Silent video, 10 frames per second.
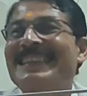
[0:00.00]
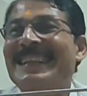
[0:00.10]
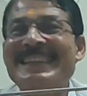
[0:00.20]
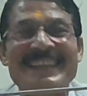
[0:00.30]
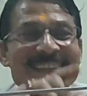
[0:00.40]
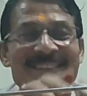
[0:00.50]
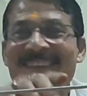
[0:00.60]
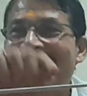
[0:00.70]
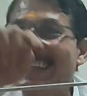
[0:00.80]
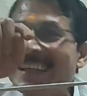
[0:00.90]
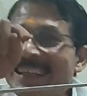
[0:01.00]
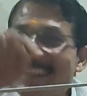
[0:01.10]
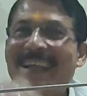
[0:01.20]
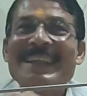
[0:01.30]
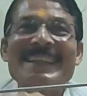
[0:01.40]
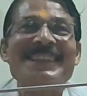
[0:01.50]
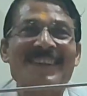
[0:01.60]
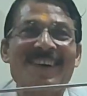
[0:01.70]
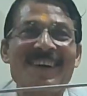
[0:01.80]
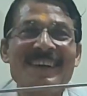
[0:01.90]
a technique. If your track
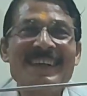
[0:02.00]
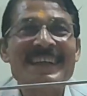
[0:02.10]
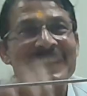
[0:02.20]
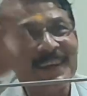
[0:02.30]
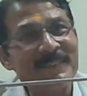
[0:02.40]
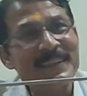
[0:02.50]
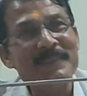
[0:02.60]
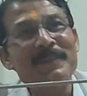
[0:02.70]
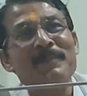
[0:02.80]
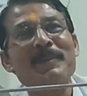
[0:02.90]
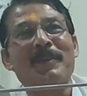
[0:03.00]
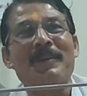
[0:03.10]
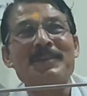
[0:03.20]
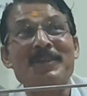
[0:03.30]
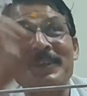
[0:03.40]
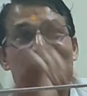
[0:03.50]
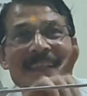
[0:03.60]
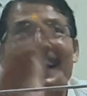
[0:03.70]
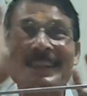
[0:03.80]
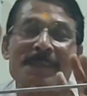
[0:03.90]
is wrong, then everything will be wrong. So your
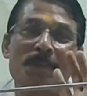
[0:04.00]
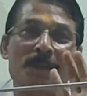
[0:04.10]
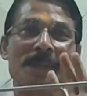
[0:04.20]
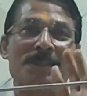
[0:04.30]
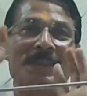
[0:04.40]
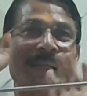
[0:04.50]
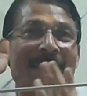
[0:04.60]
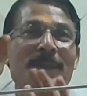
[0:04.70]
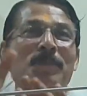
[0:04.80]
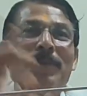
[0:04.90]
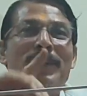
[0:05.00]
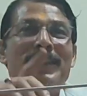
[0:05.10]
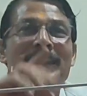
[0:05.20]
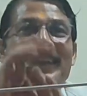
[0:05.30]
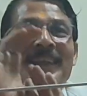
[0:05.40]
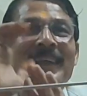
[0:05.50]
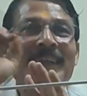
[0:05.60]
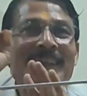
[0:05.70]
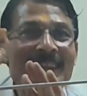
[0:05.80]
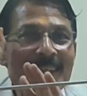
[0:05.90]
track is always. So the entry point is a
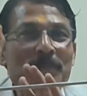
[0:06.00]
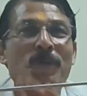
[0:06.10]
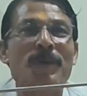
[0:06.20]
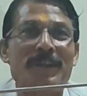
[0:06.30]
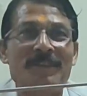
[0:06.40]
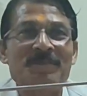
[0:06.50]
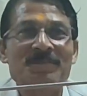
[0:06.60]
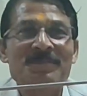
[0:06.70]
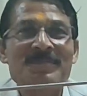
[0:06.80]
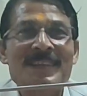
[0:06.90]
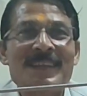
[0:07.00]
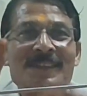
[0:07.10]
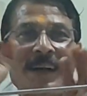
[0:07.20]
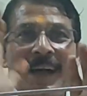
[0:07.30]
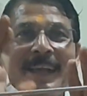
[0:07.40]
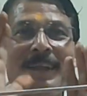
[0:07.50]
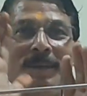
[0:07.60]
D point. So I